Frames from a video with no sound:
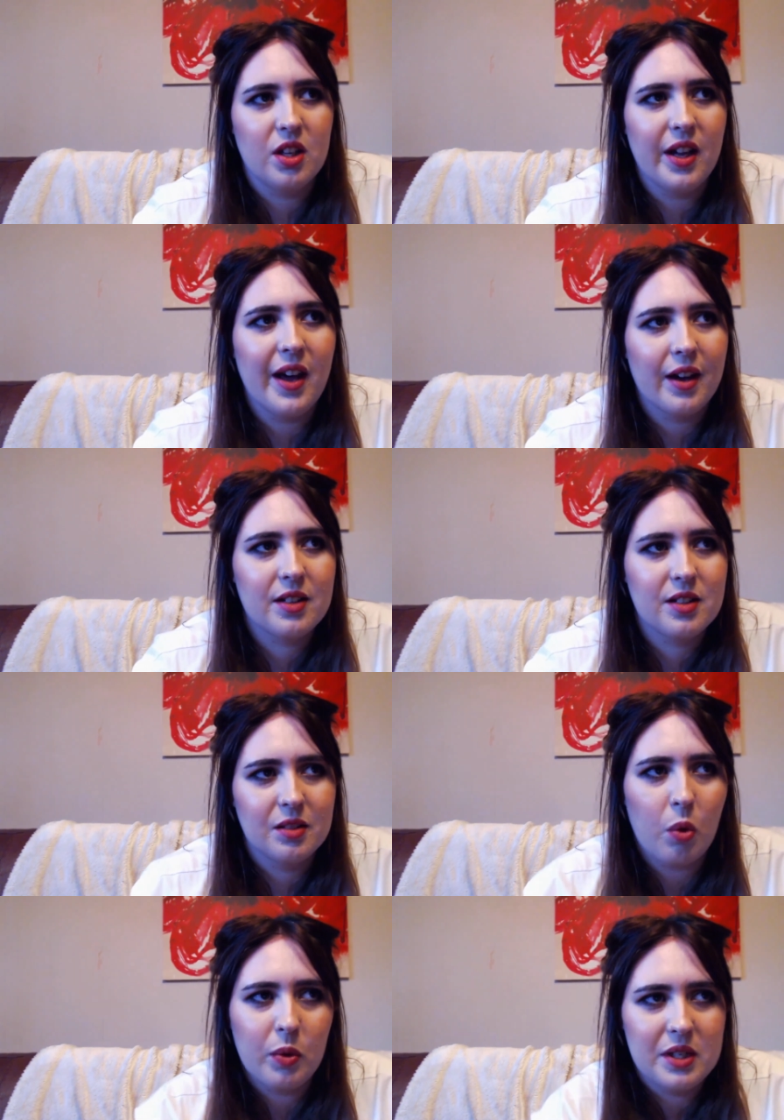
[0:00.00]
an act,
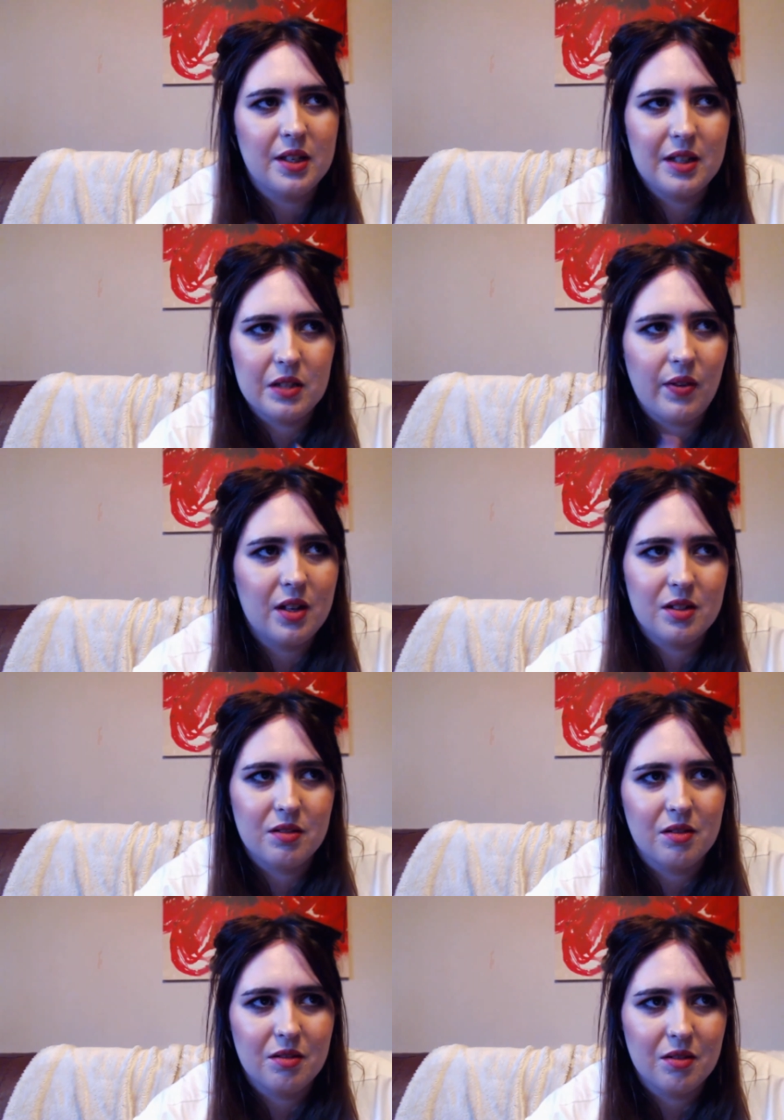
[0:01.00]
what we see in his face